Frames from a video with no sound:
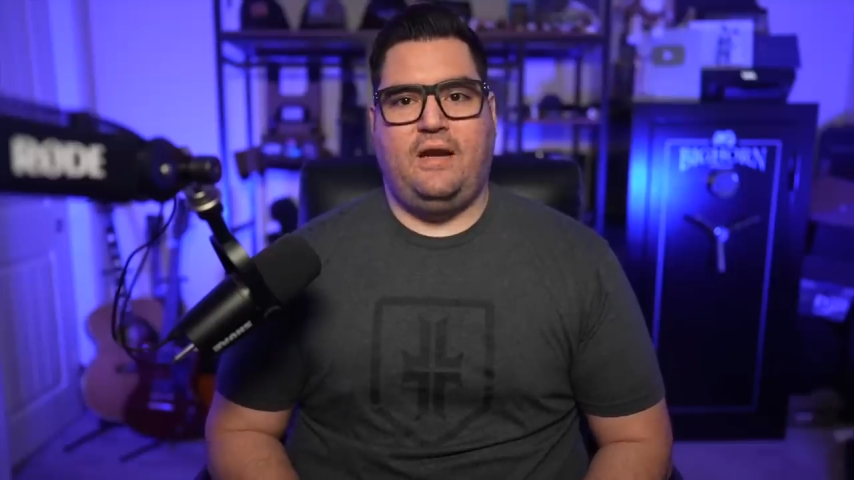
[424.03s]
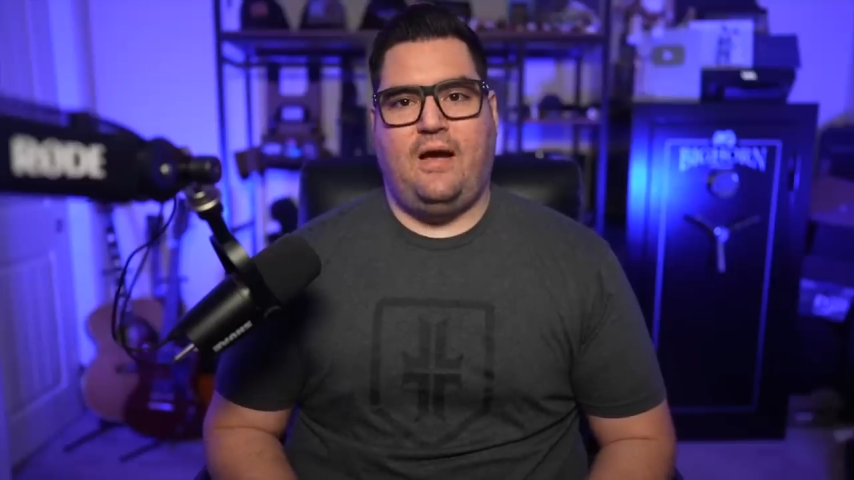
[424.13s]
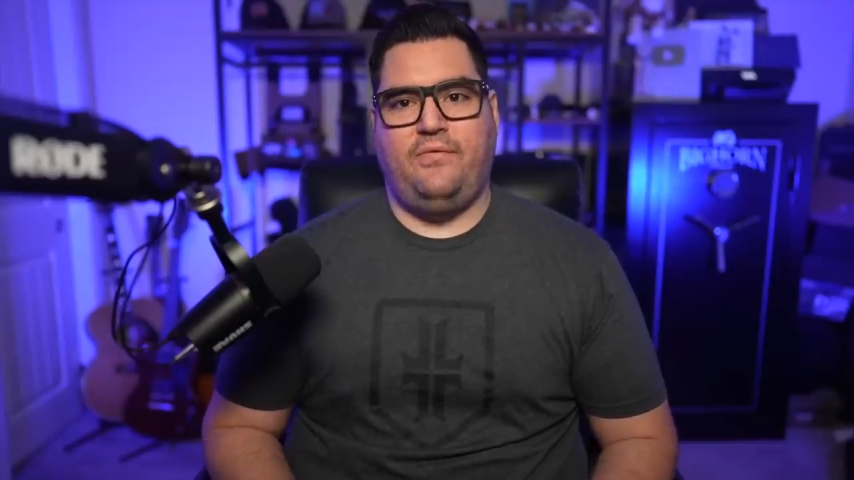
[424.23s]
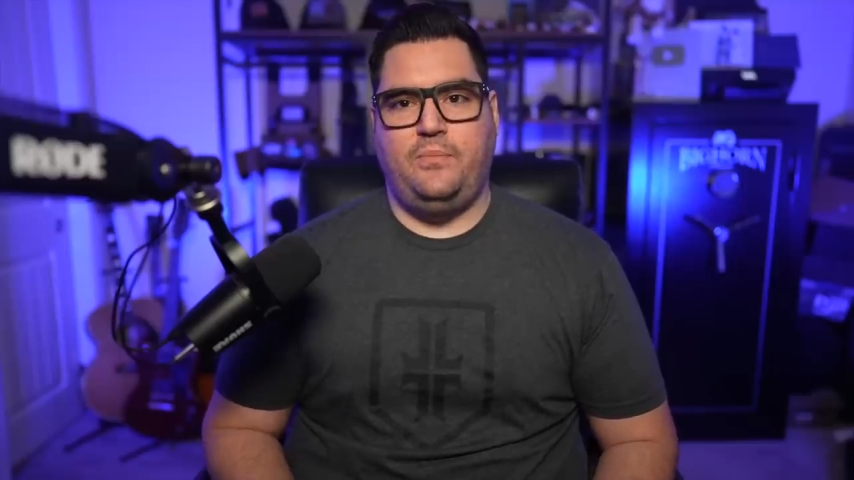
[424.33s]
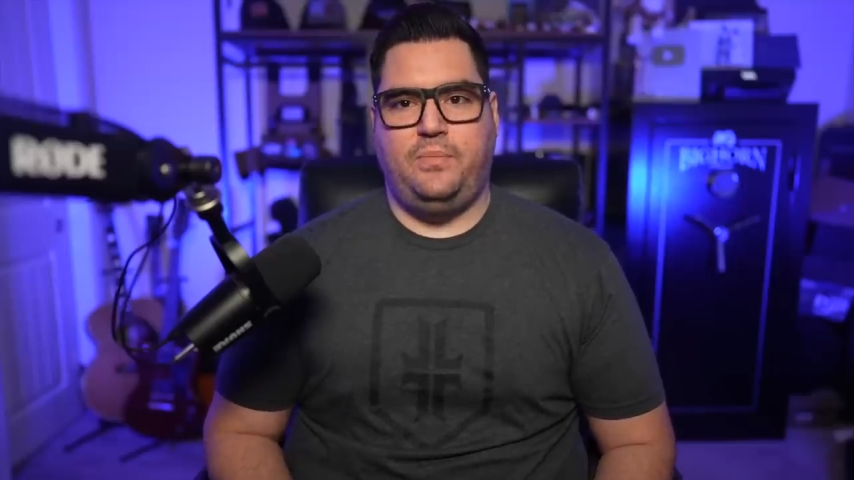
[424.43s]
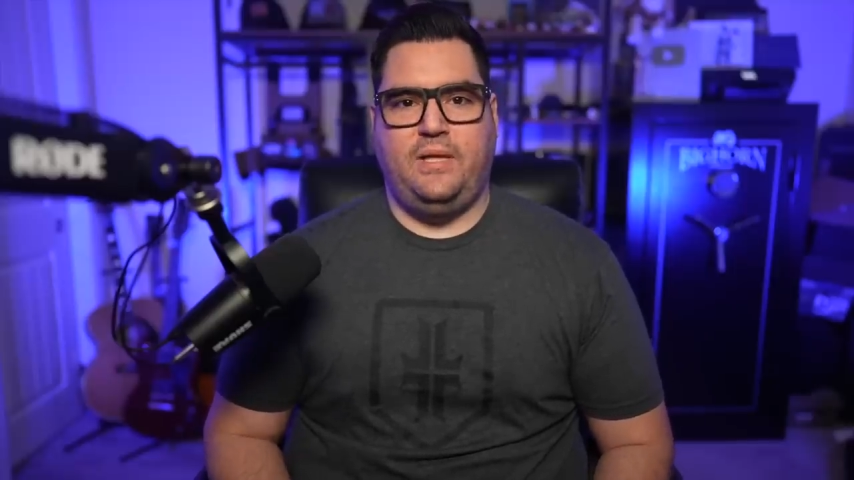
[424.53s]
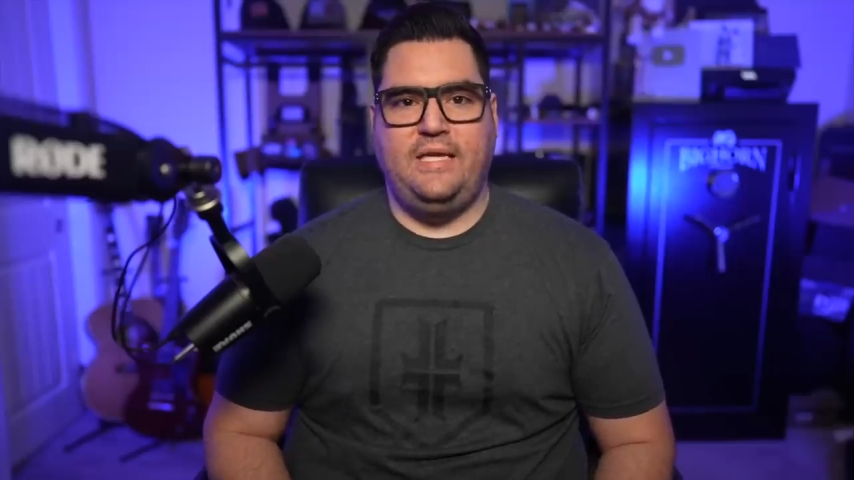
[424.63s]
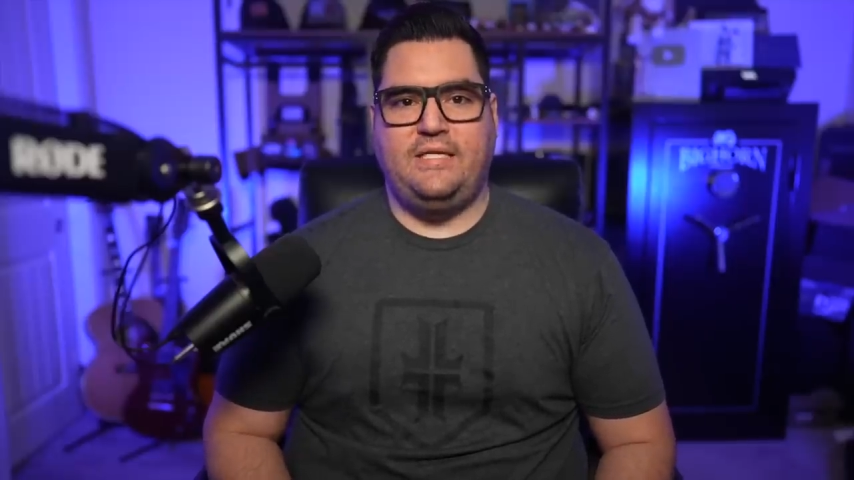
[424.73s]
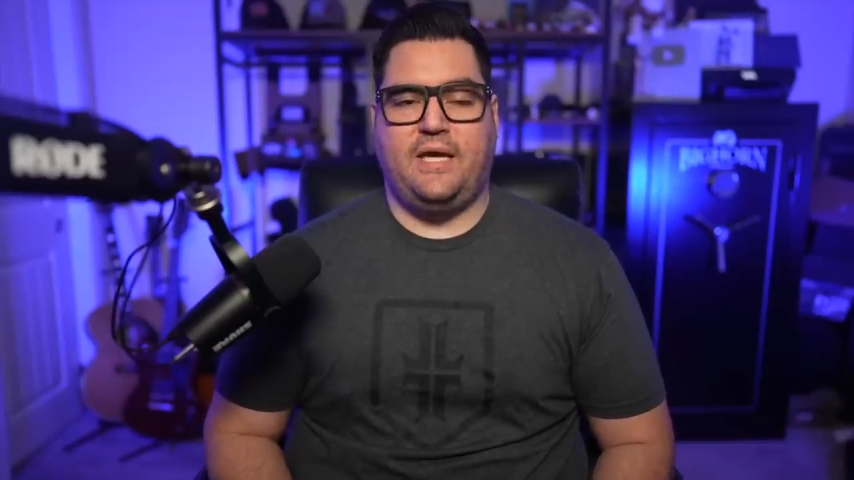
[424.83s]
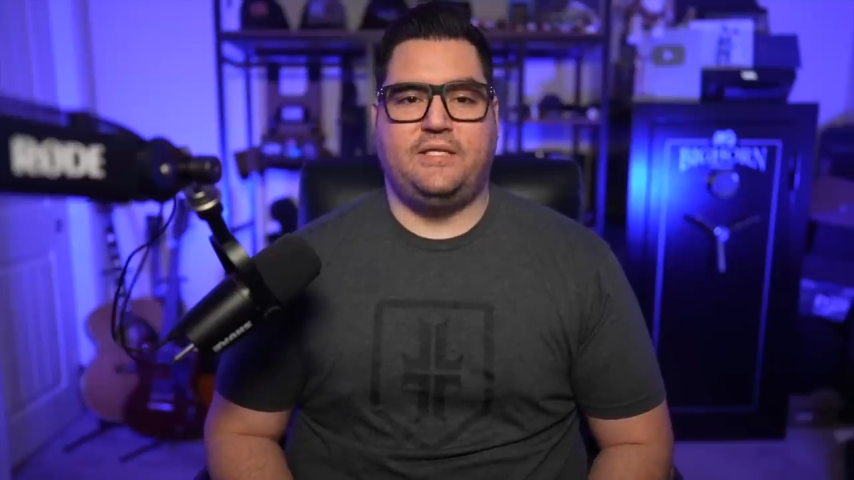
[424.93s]
how the plain
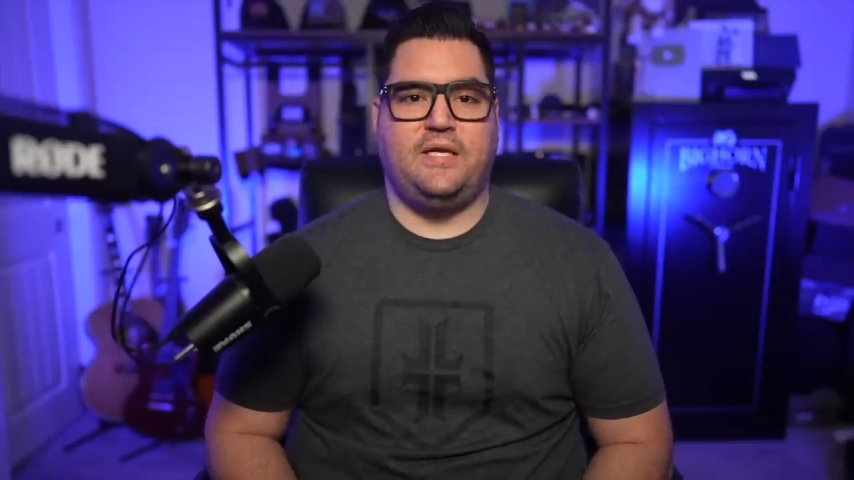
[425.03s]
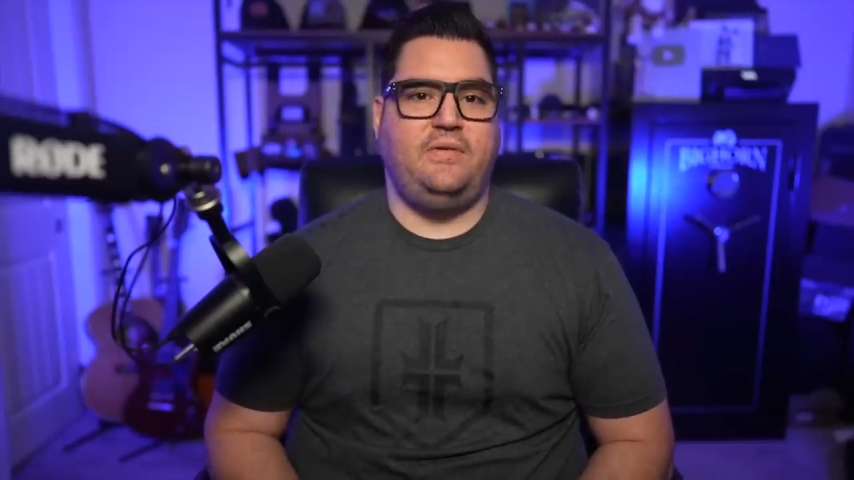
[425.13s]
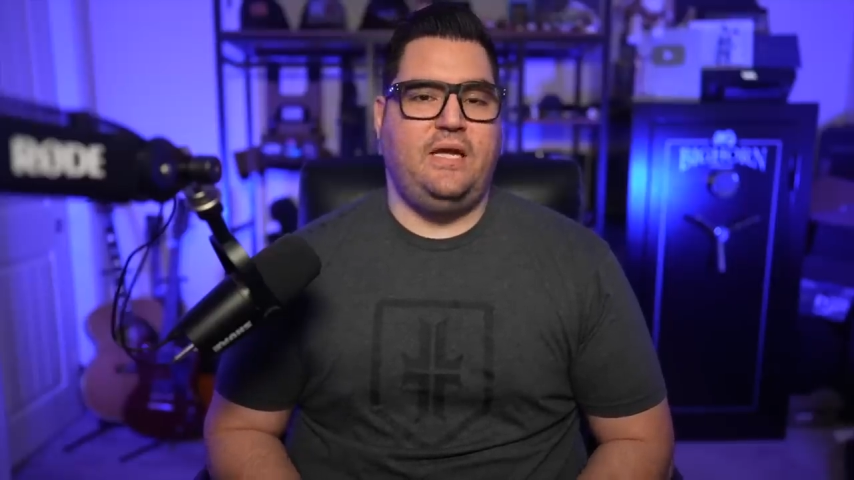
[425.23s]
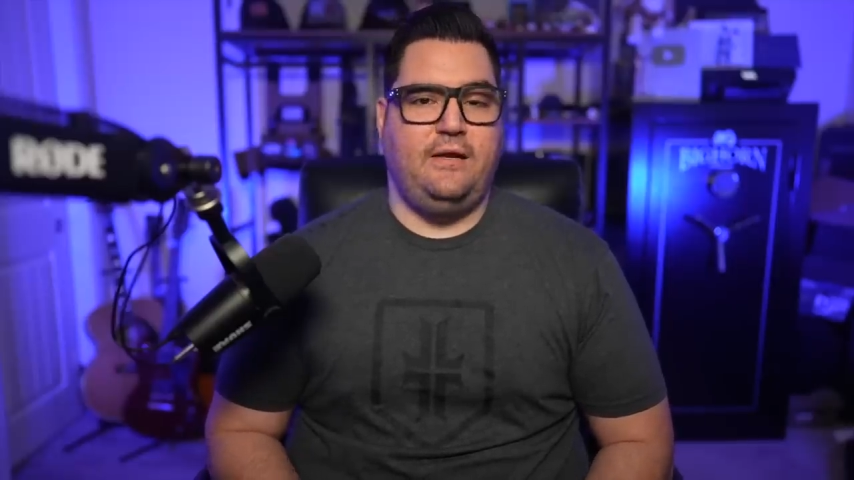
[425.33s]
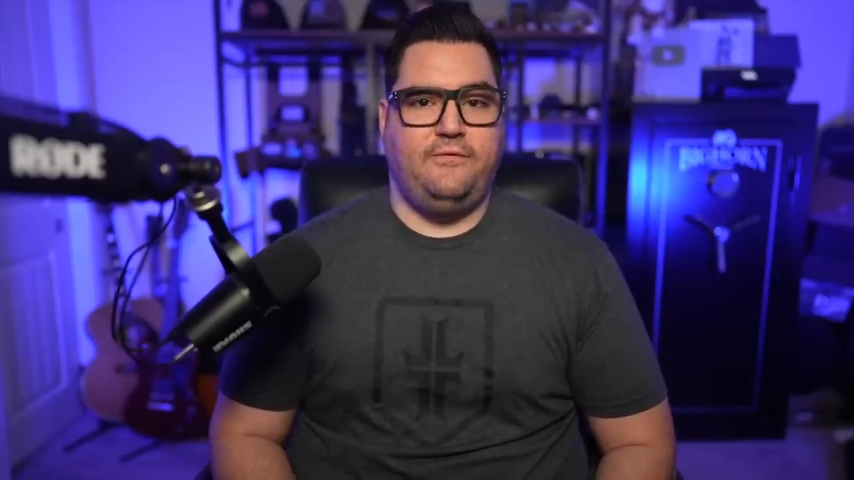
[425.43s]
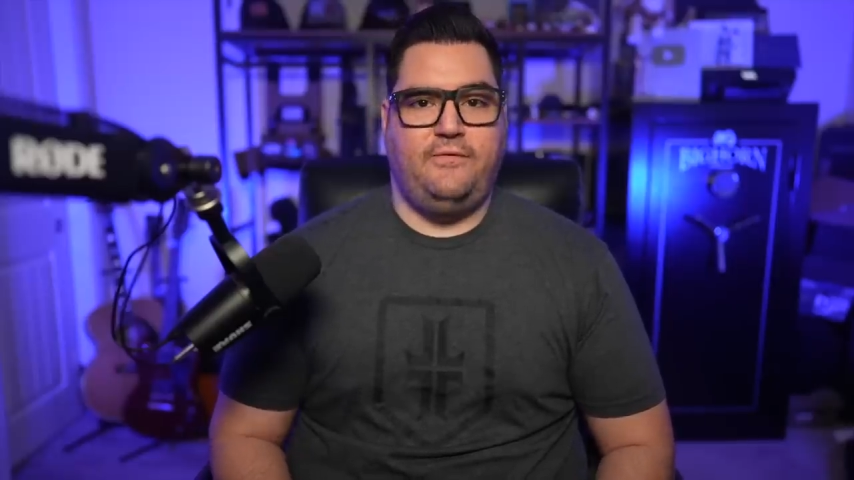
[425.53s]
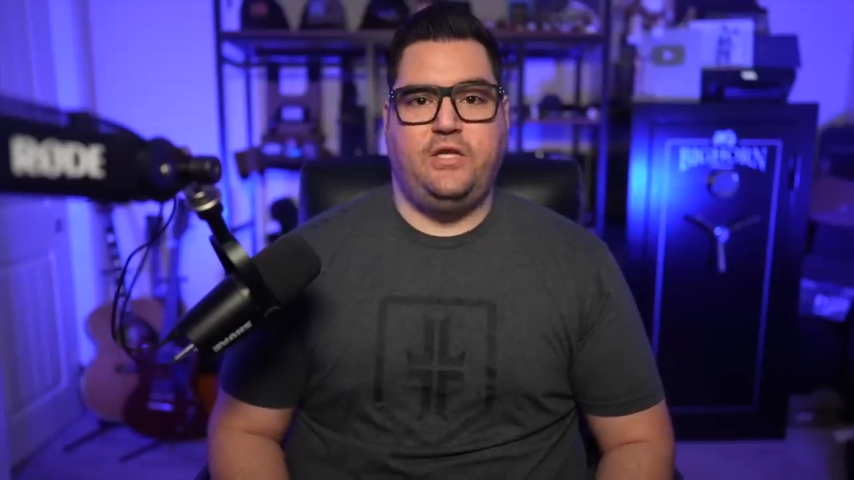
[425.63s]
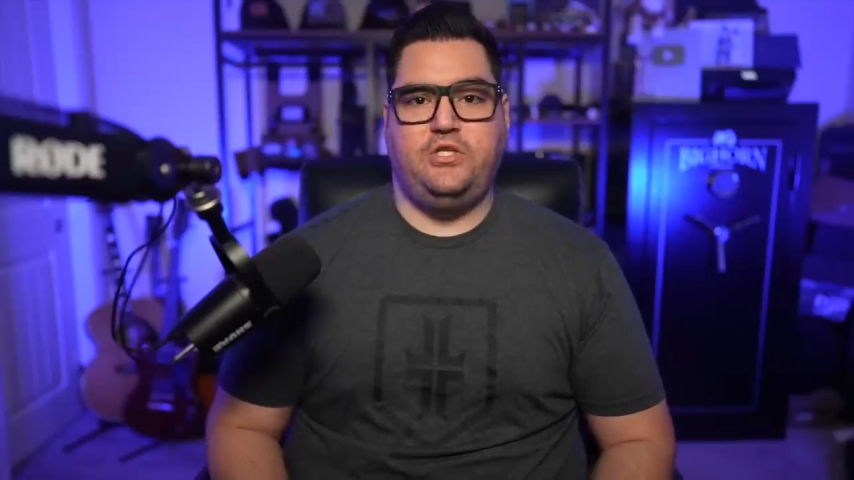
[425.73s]
text of the NFA and